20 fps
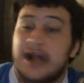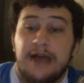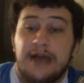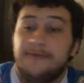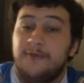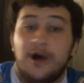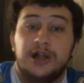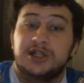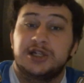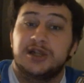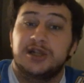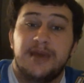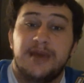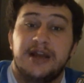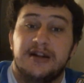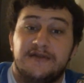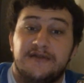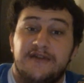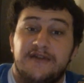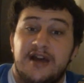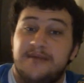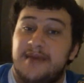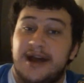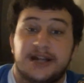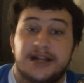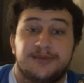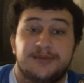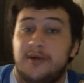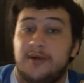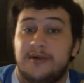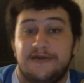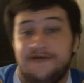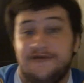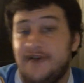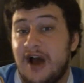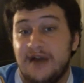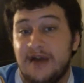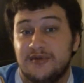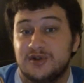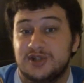I watched the main event match probably
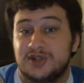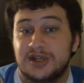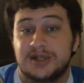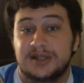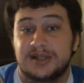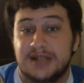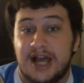5 or 6